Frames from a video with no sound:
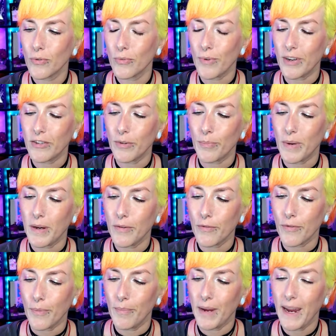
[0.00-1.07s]
recipe
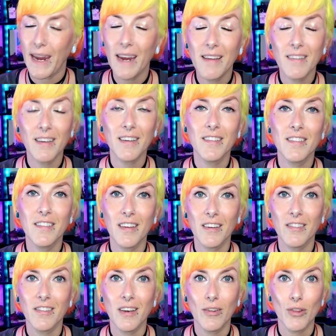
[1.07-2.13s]
from
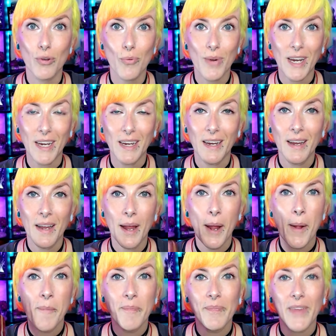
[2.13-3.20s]
1863.
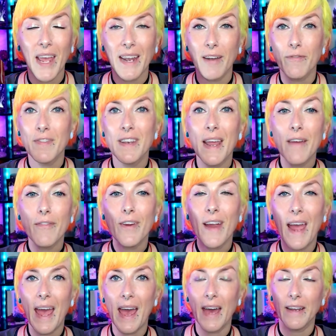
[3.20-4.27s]
And I've never
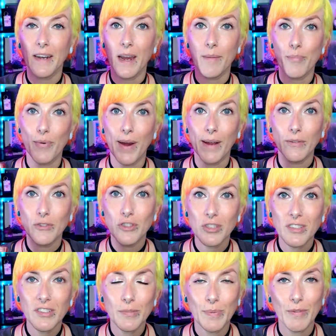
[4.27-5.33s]
had a brown
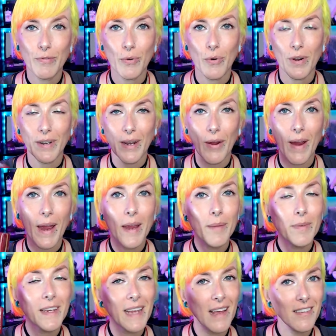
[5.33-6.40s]
cheese before. Now
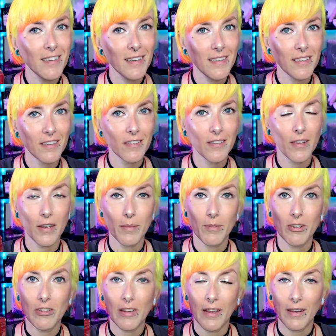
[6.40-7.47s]
I'm guessing this is going to be
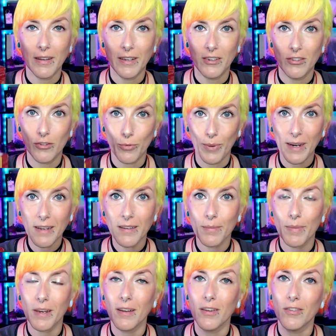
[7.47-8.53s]
slightly sweet
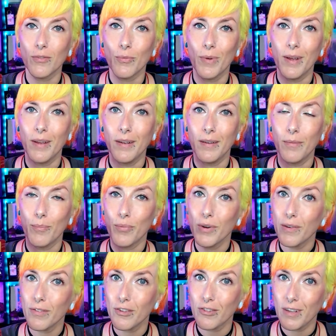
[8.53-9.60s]
because when
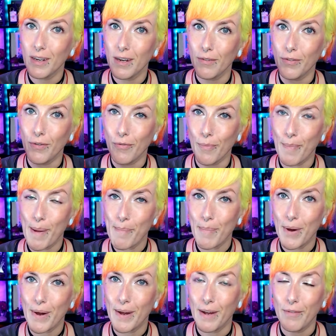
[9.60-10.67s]
previously, if you
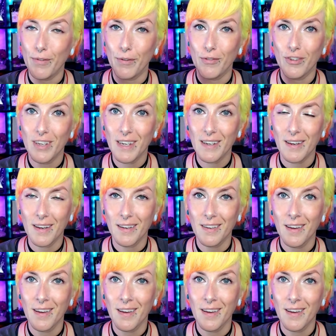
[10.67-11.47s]
remember, if you've seen it,